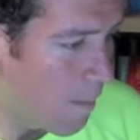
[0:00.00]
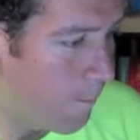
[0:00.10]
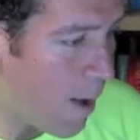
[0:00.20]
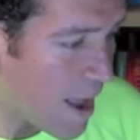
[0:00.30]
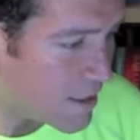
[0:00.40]

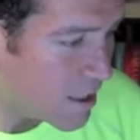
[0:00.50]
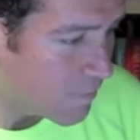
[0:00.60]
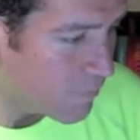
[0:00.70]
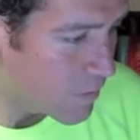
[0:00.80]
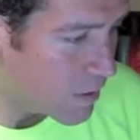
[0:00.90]
but
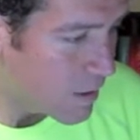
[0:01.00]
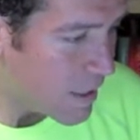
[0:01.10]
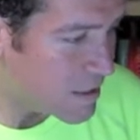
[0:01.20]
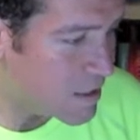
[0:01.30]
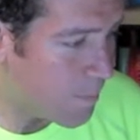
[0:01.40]

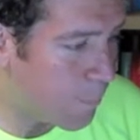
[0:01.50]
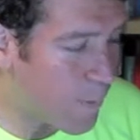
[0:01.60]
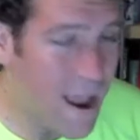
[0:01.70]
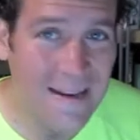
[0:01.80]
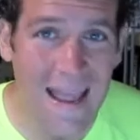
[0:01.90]
is the
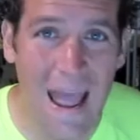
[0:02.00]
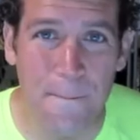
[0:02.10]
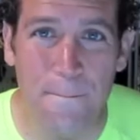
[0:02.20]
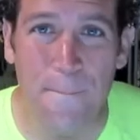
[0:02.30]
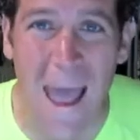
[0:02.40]
brand
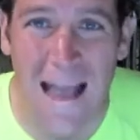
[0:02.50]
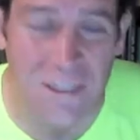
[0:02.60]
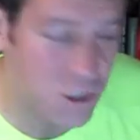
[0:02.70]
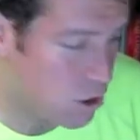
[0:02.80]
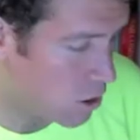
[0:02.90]

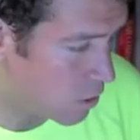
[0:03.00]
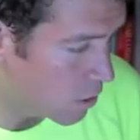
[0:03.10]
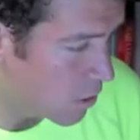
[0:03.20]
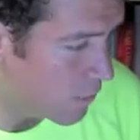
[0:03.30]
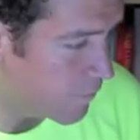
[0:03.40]
ambassador
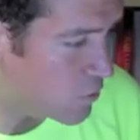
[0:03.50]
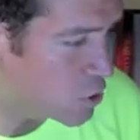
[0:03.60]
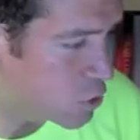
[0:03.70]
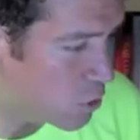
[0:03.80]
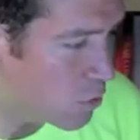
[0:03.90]
for
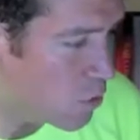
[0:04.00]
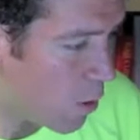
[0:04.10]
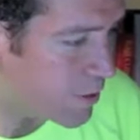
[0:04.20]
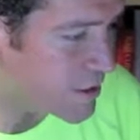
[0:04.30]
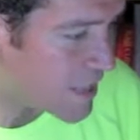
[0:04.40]
True
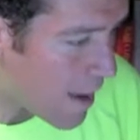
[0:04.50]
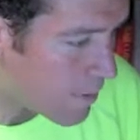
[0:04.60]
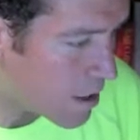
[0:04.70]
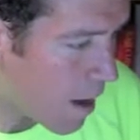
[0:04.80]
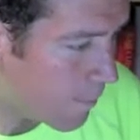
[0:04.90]
North
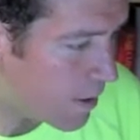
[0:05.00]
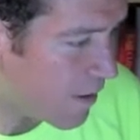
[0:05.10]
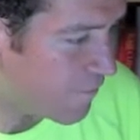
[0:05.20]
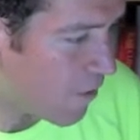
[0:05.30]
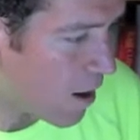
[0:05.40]
Salmon Company,
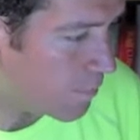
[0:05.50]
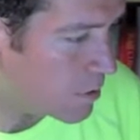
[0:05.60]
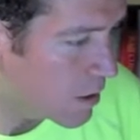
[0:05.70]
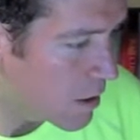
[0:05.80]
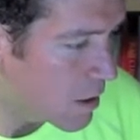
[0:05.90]
a
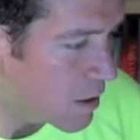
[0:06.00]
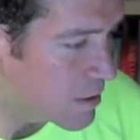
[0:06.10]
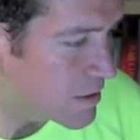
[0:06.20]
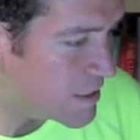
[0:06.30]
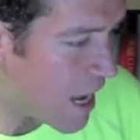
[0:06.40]
farmed
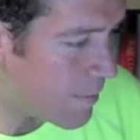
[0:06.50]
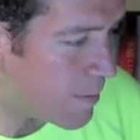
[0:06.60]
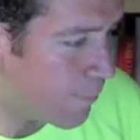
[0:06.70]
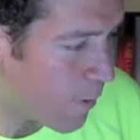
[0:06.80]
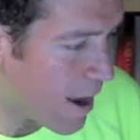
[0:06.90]

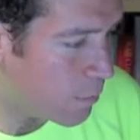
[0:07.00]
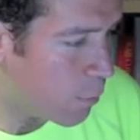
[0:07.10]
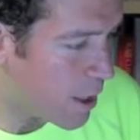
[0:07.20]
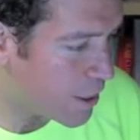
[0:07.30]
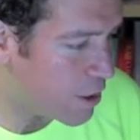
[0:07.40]
salmon brand
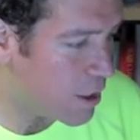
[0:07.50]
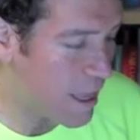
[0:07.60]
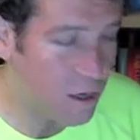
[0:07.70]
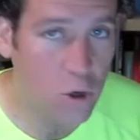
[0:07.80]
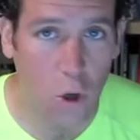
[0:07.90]

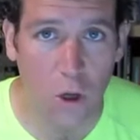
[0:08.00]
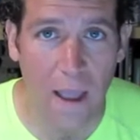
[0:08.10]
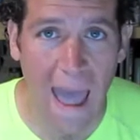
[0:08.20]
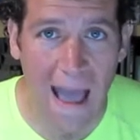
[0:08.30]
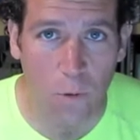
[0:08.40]
within
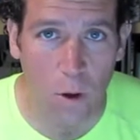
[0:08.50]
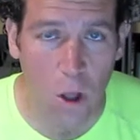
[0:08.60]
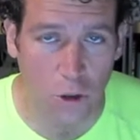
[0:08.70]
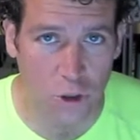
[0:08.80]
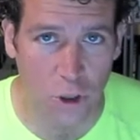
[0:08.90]
Cooke
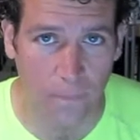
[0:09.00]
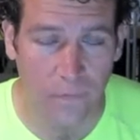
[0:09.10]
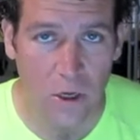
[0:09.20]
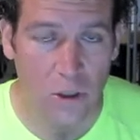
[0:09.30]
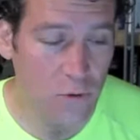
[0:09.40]
Aquaculture.
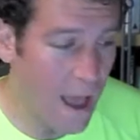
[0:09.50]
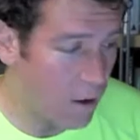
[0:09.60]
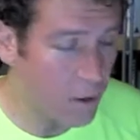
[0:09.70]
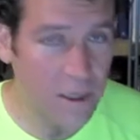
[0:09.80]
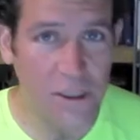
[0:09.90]
So not
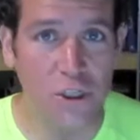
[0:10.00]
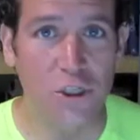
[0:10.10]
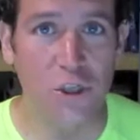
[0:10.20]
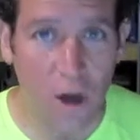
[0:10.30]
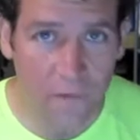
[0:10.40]
only does he
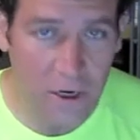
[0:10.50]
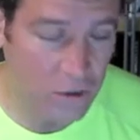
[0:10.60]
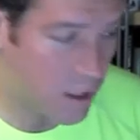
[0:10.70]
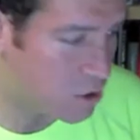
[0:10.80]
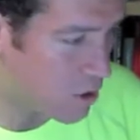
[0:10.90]
serve it in
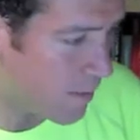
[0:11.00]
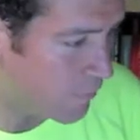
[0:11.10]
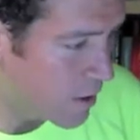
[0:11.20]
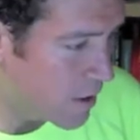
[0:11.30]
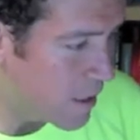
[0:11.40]
his
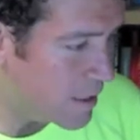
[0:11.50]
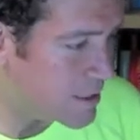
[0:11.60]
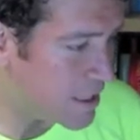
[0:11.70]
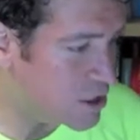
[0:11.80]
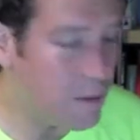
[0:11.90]
restaurant,
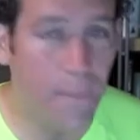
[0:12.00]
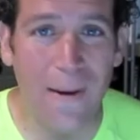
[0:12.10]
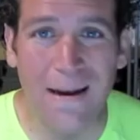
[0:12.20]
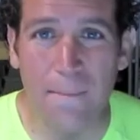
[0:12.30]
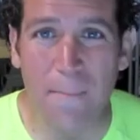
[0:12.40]
he's actually the
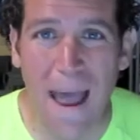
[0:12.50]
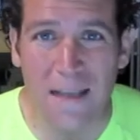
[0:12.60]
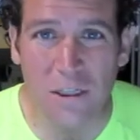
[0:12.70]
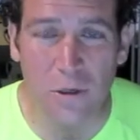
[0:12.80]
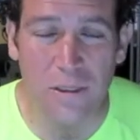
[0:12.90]
brand
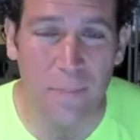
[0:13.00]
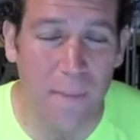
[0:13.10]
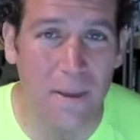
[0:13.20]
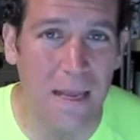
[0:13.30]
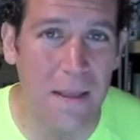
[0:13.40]
ambassador. He's
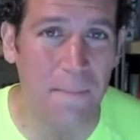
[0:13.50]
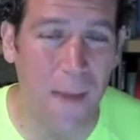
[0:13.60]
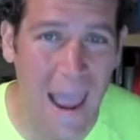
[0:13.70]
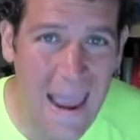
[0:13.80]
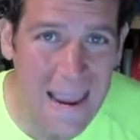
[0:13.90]
probably getting
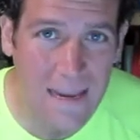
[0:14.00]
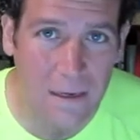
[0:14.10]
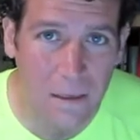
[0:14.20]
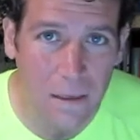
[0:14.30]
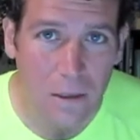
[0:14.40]
paid